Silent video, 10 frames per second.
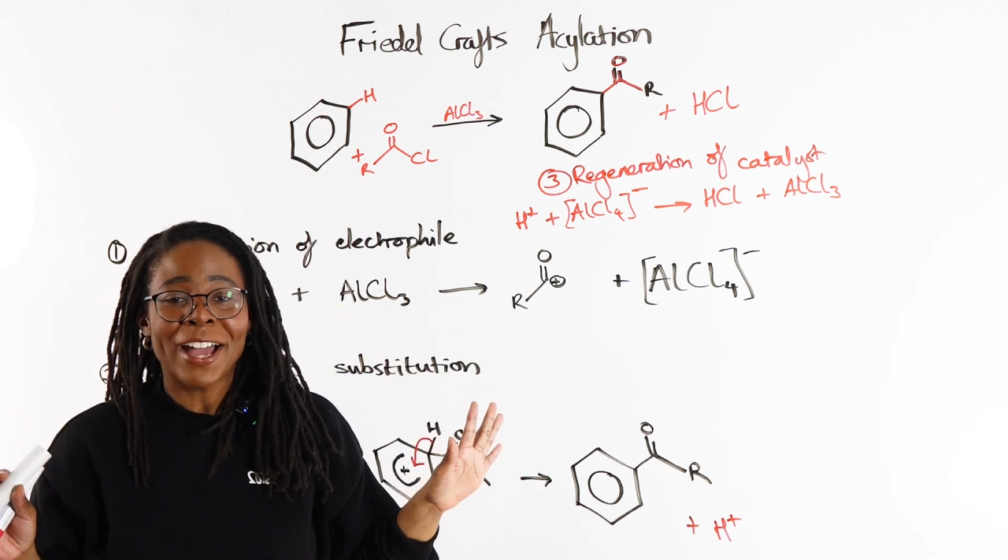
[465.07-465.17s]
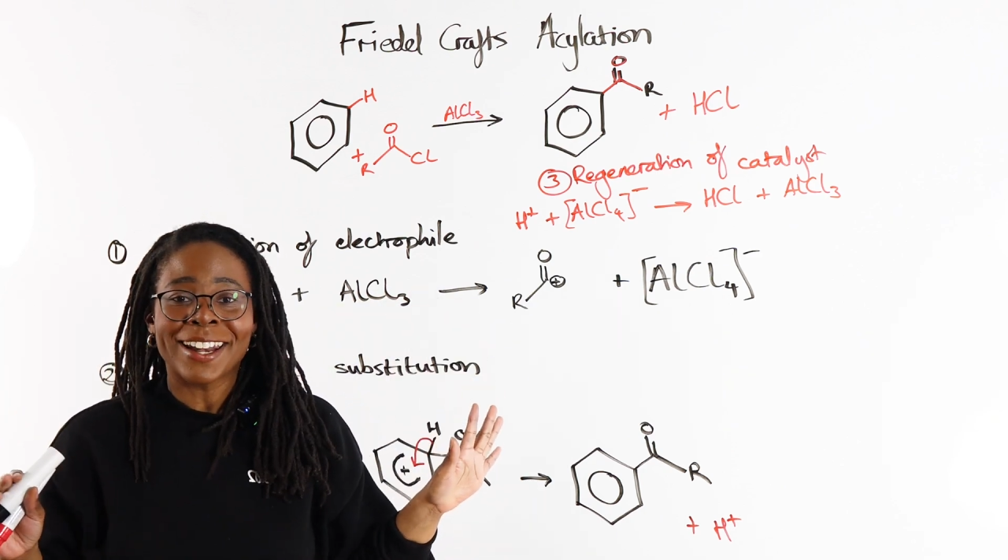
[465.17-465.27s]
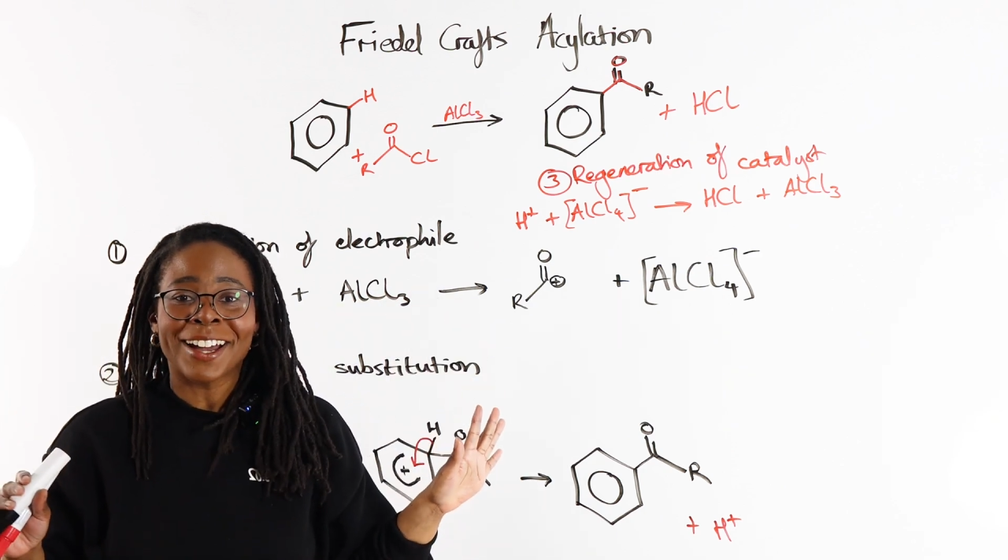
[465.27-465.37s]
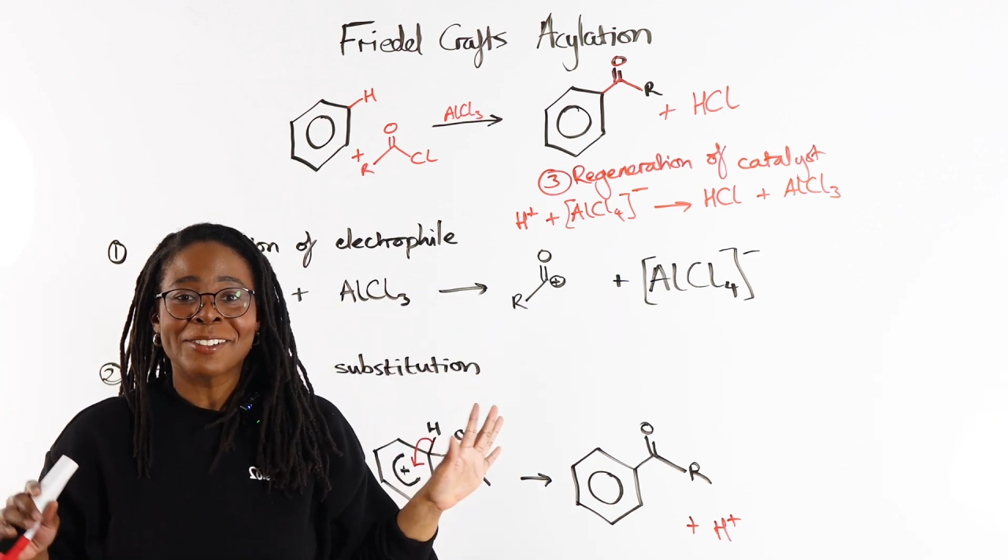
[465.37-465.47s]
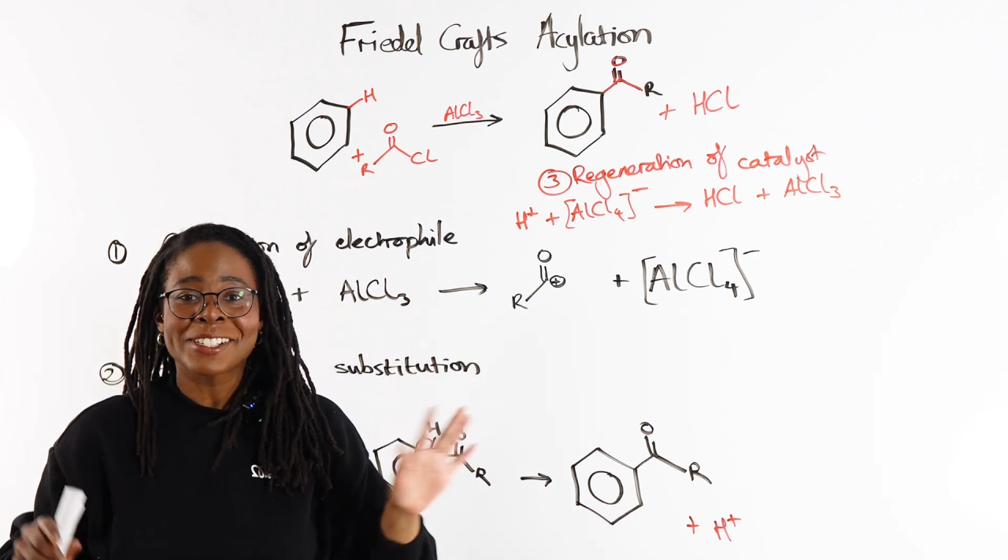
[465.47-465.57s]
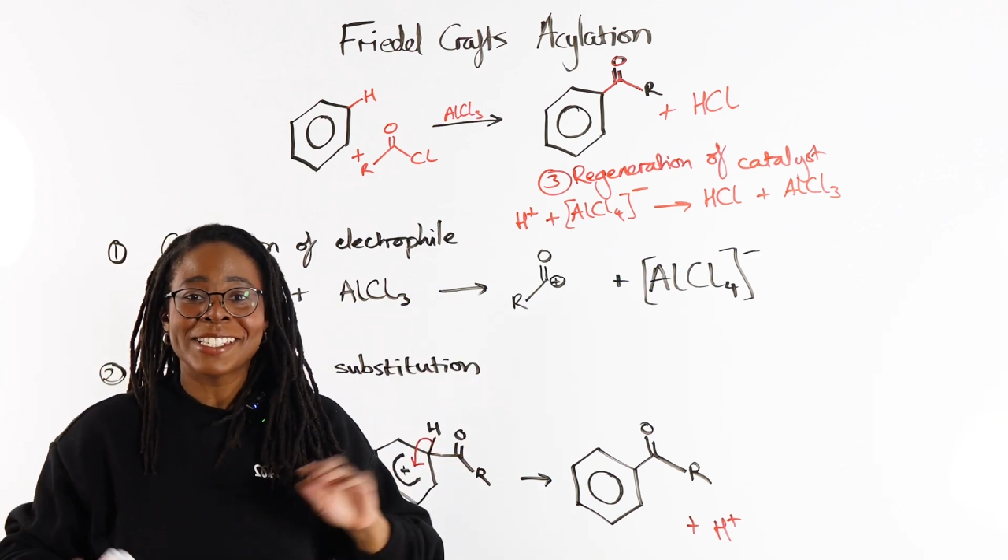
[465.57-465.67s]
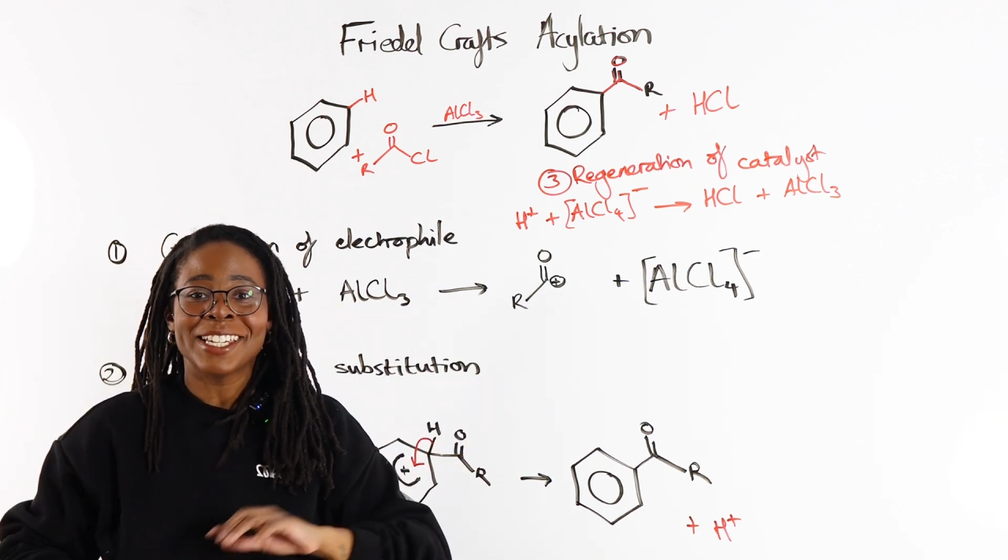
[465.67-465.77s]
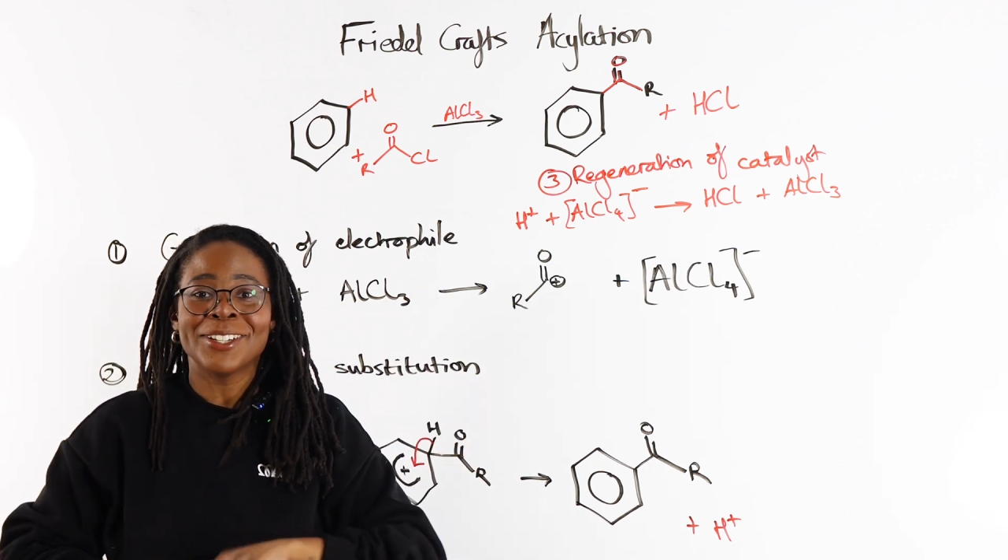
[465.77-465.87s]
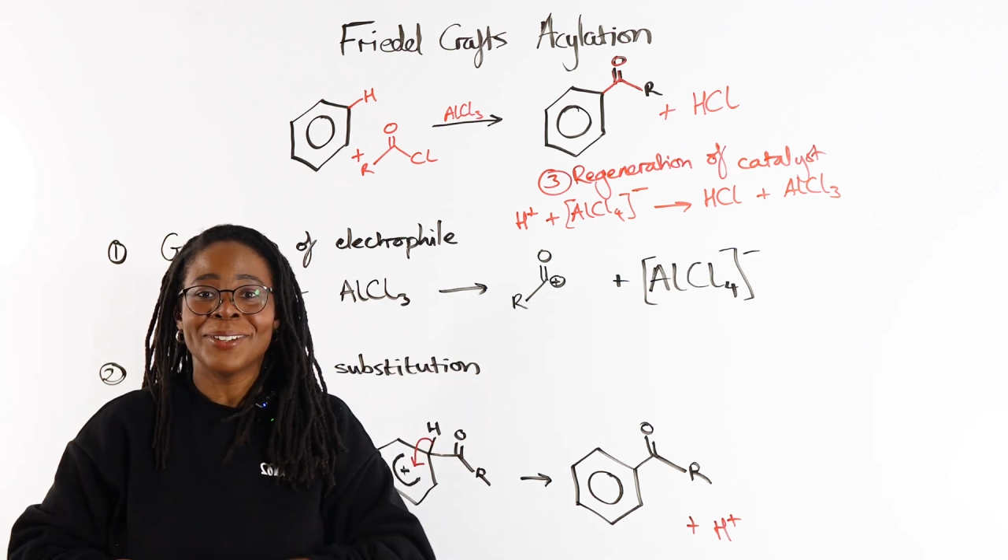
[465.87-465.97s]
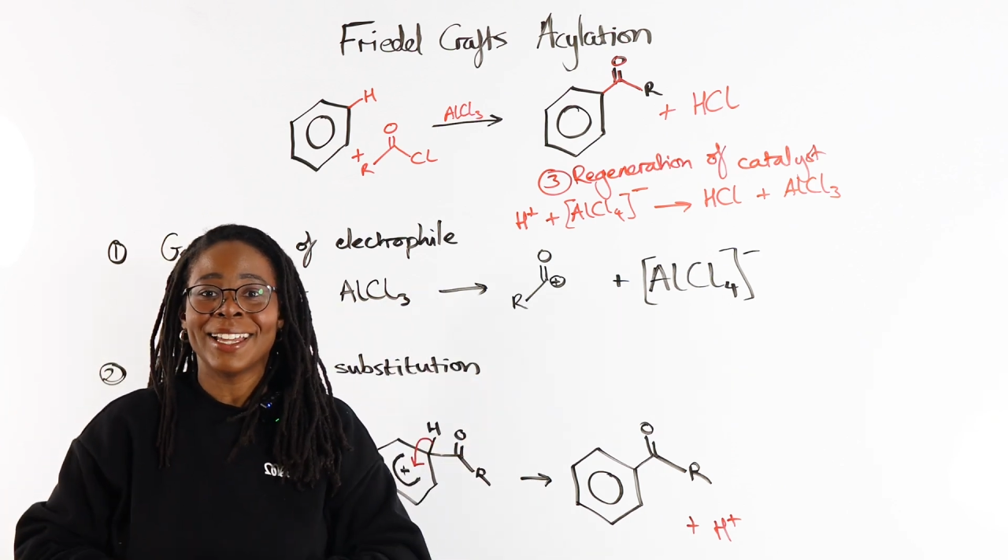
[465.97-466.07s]
and I will
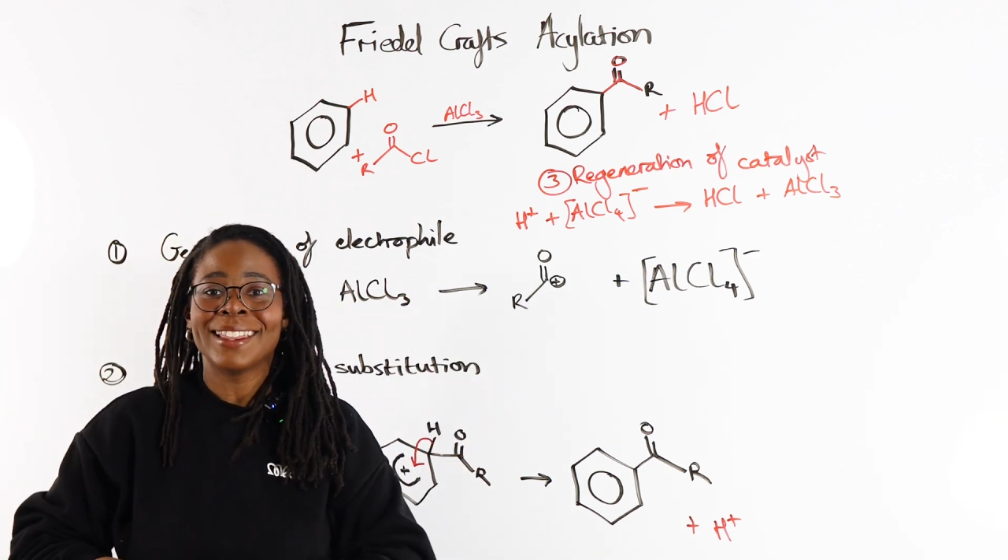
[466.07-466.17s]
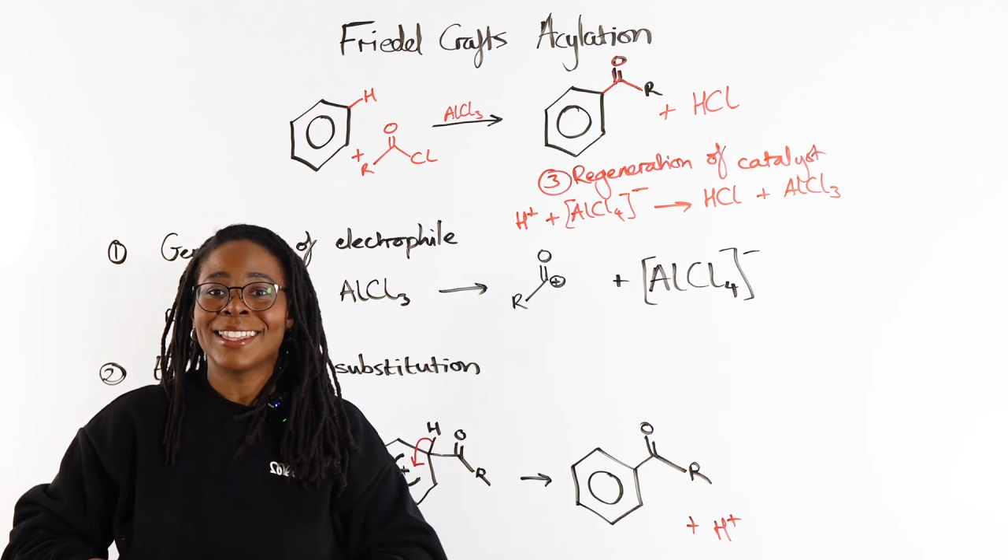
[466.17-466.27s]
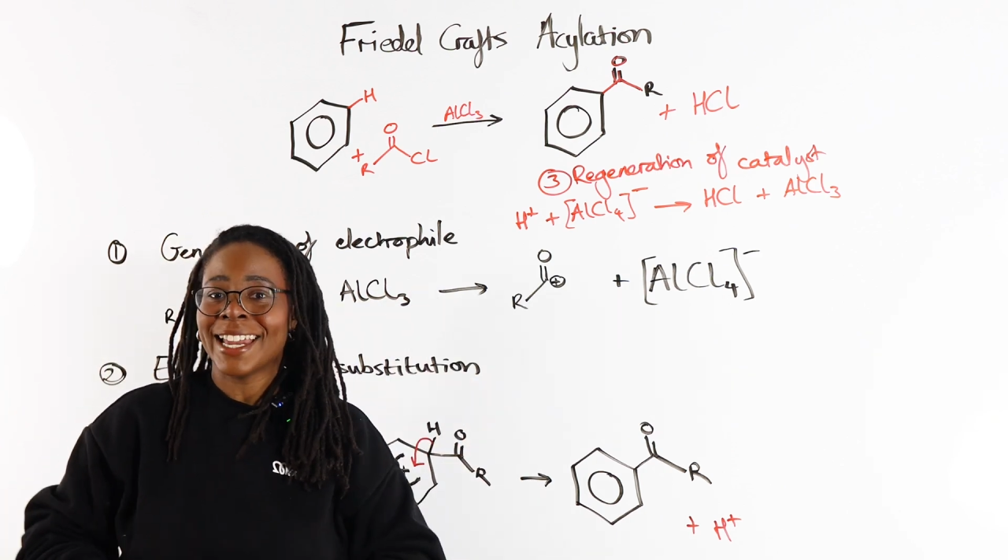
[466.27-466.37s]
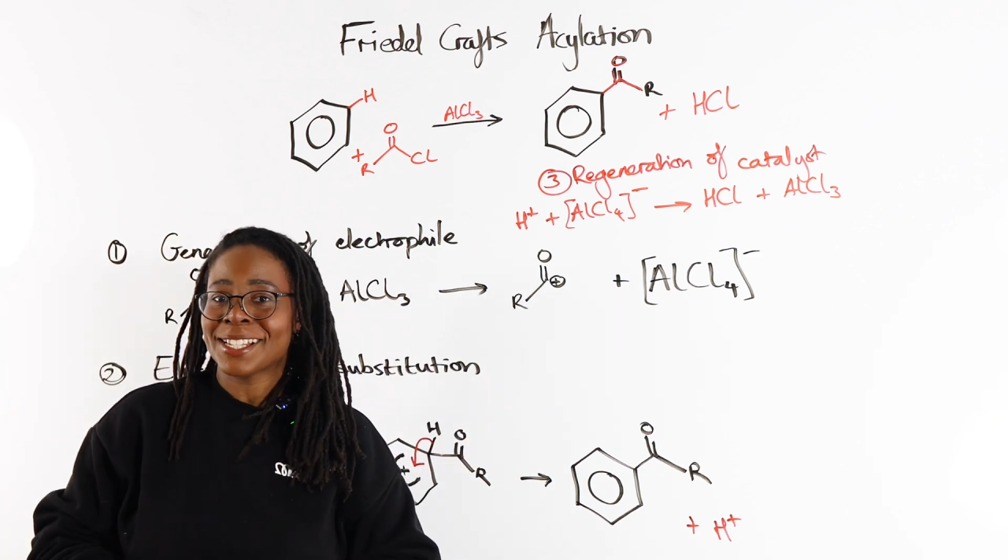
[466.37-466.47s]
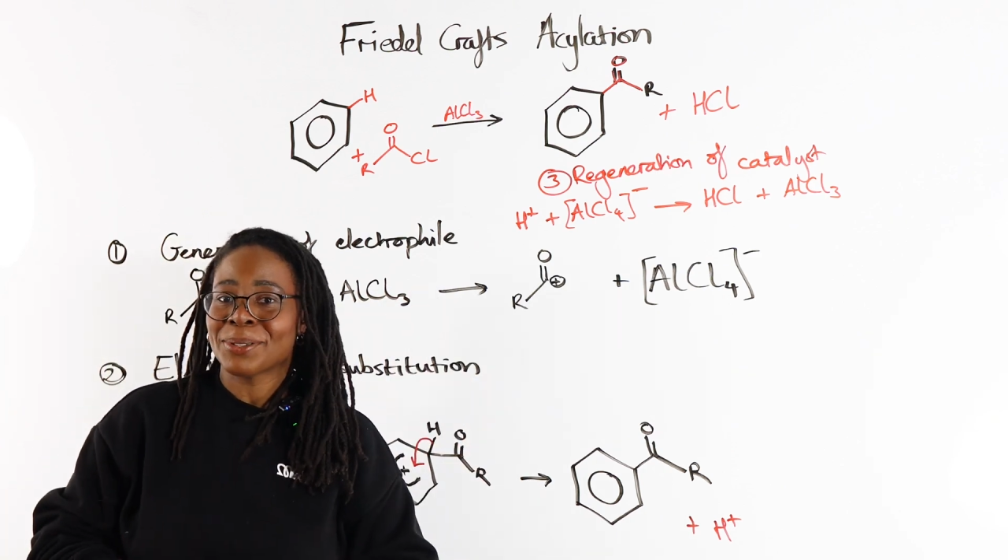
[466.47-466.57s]
see you in the next